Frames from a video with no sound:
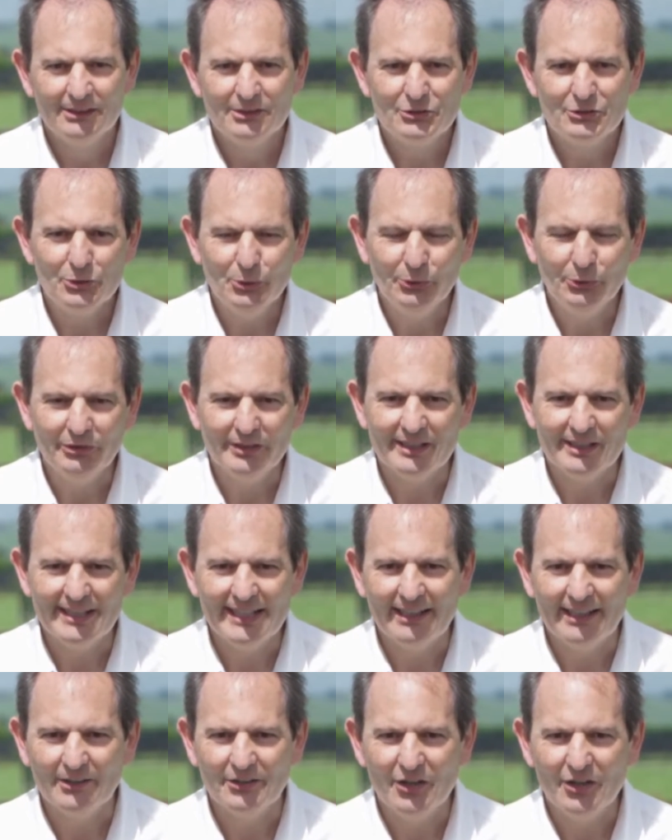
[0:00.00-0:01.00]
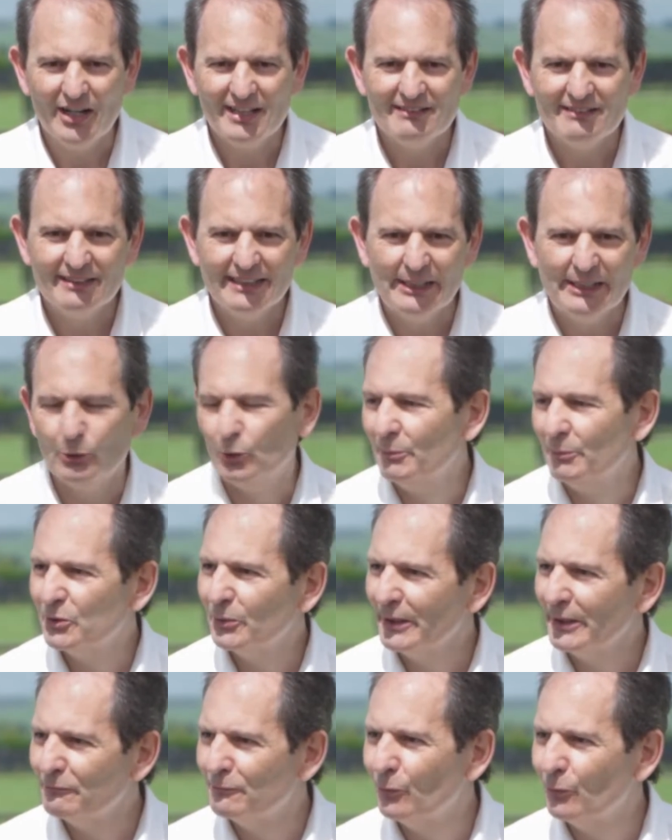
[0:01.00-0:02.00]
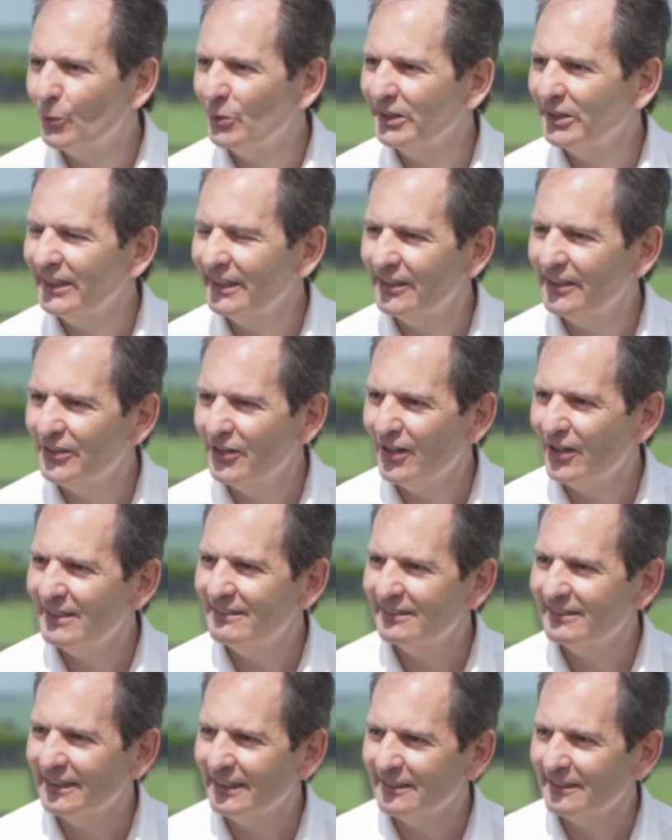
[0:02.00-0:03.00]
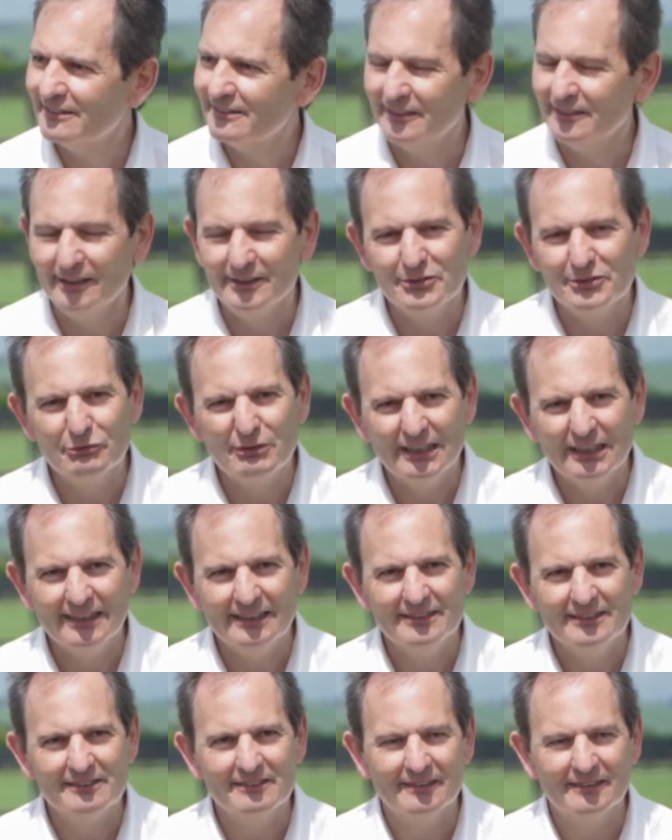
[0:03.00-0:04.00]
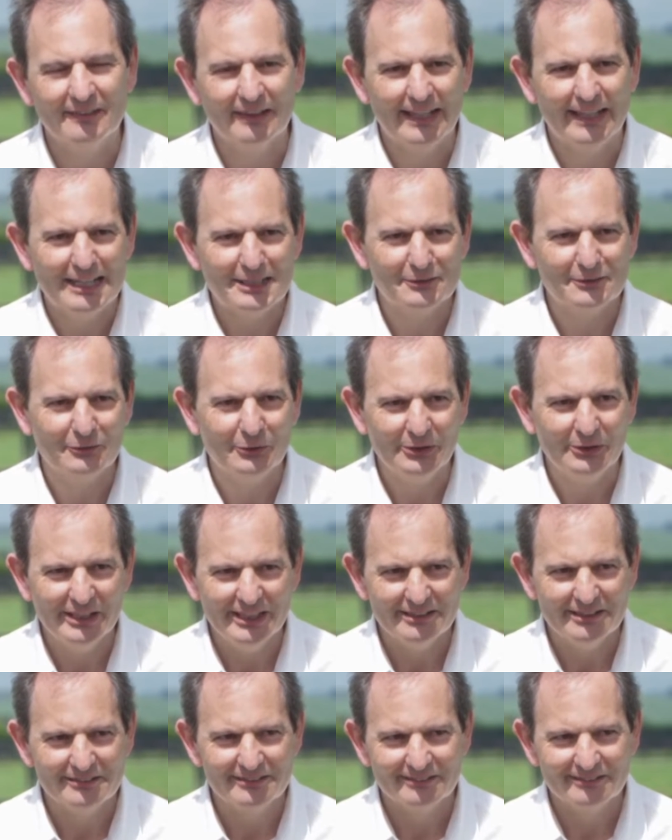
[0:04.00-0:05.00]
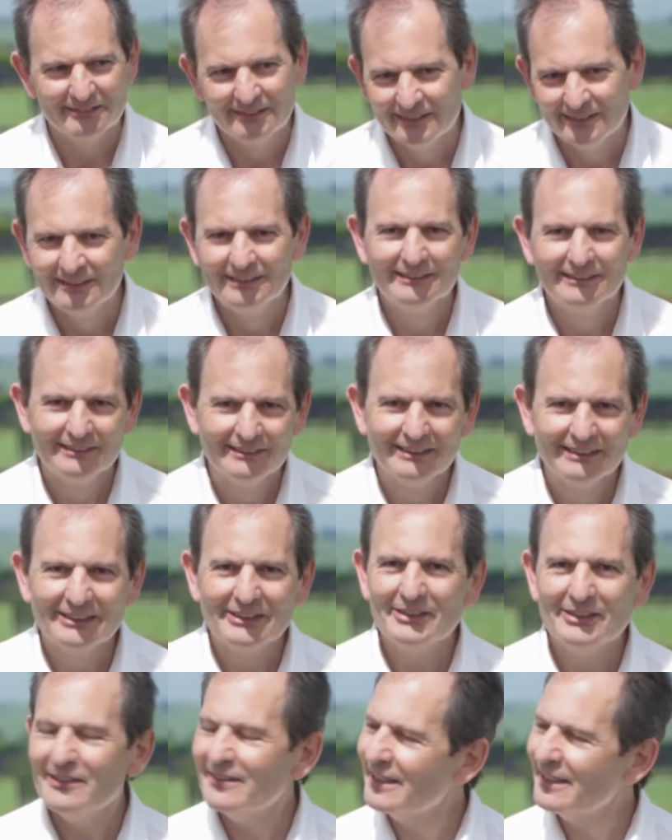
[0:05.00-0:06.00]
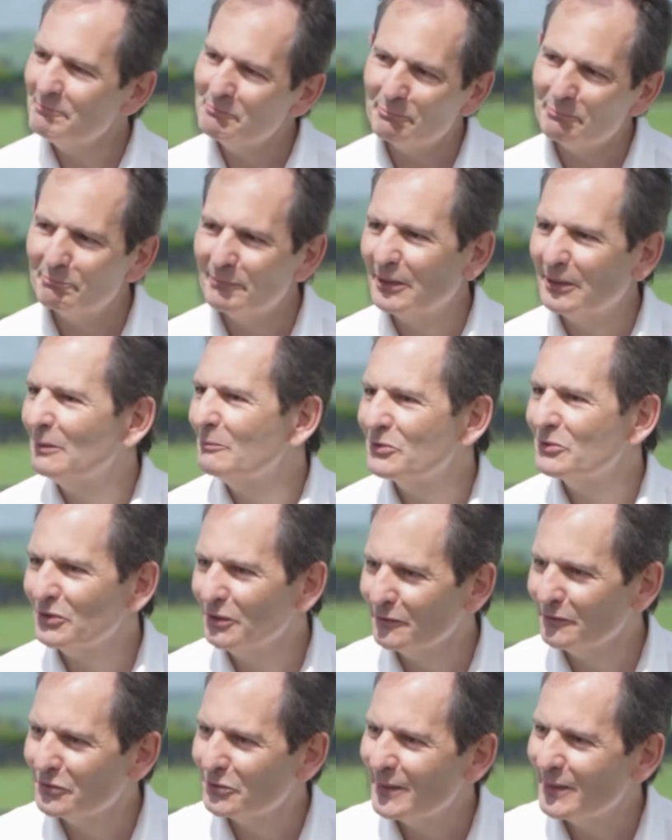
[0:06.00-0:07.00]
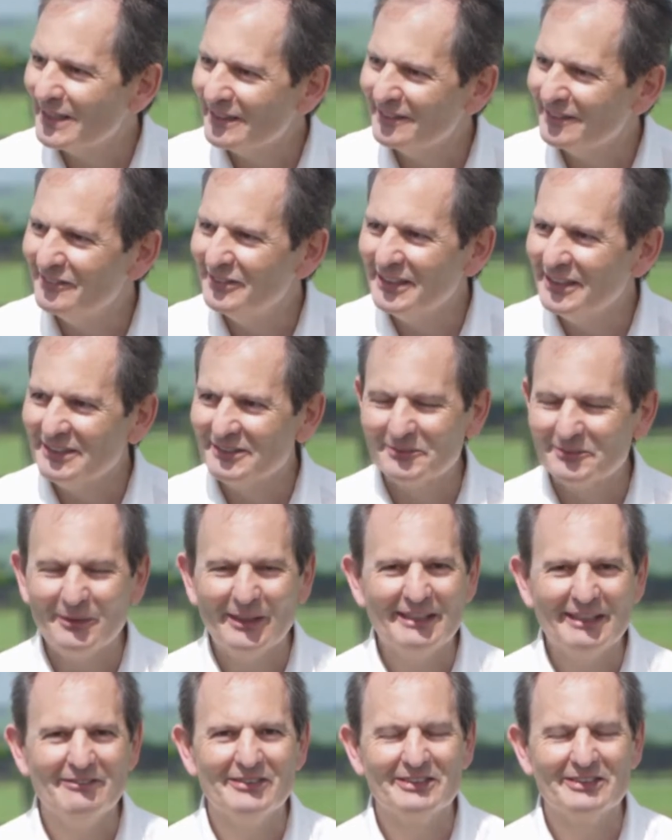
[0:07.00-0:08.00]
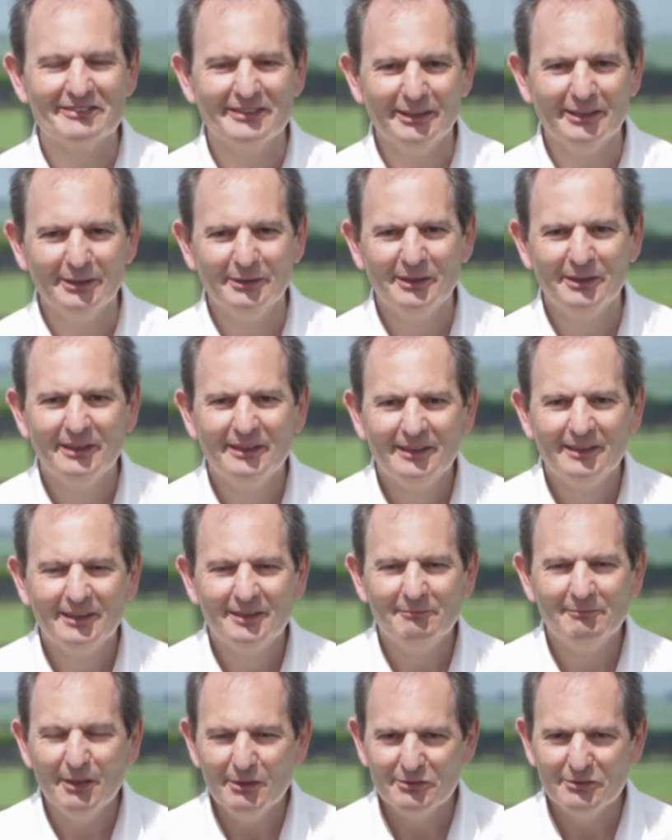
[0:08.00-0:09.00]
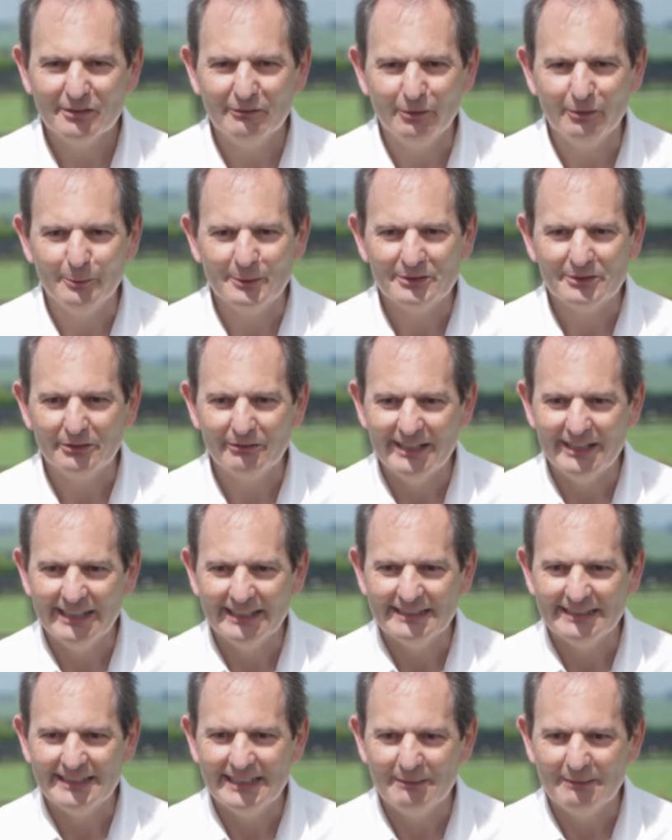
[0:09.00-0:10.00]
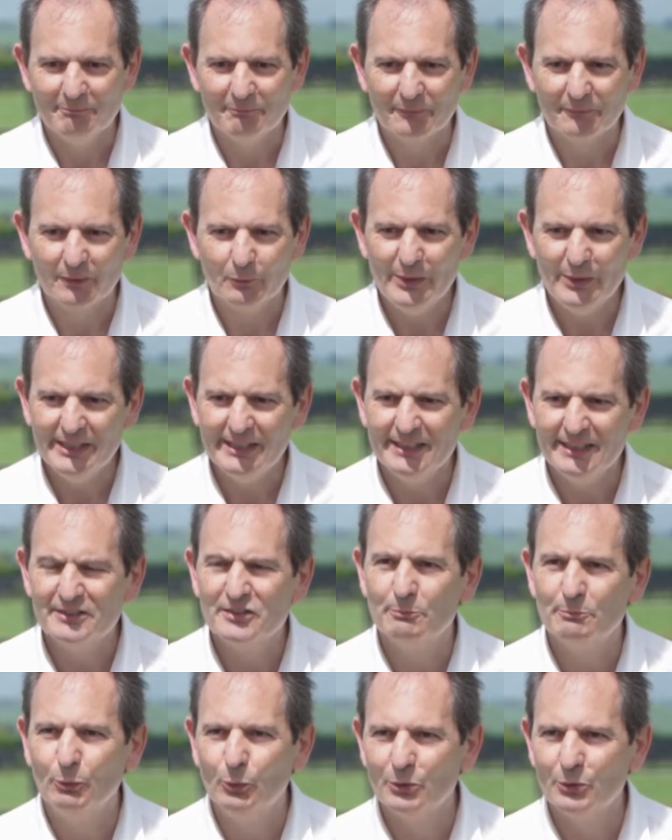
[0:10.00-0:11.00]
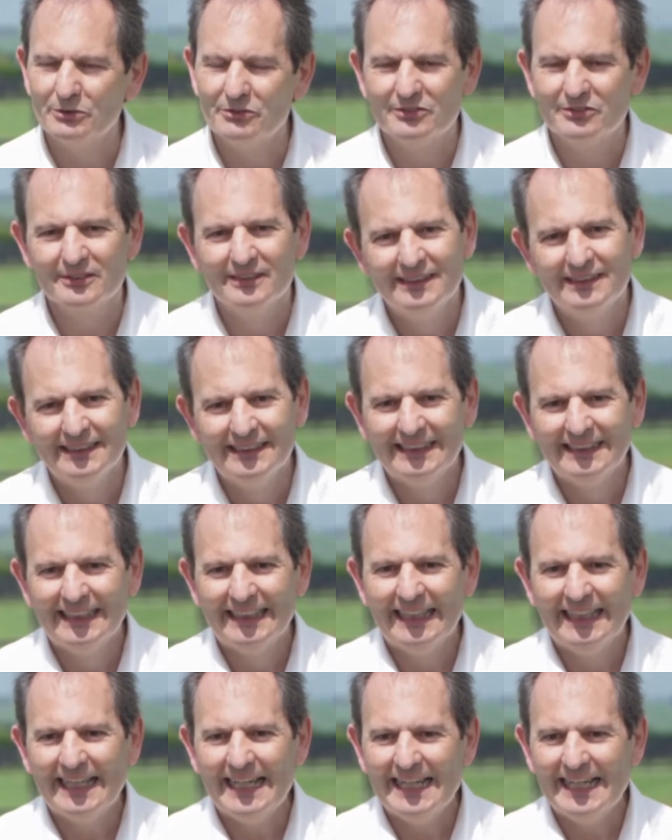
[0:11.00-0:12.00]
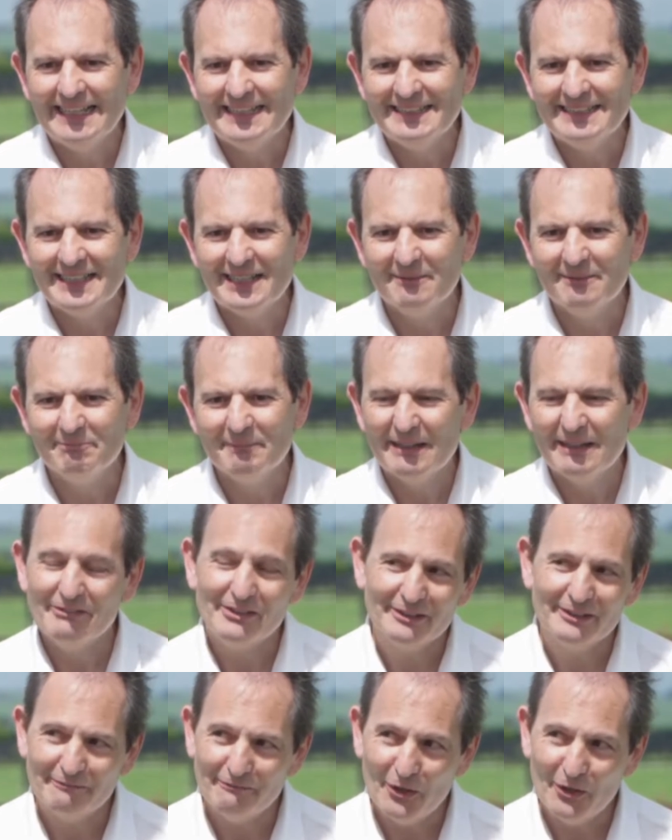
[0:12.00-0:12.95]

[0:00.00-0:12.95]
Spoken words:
children are now 19 or between 14 and 19, so it's really just in the last few years, you know, they bring themselves to activities and whatever, so most of it was around weekend sports, and having the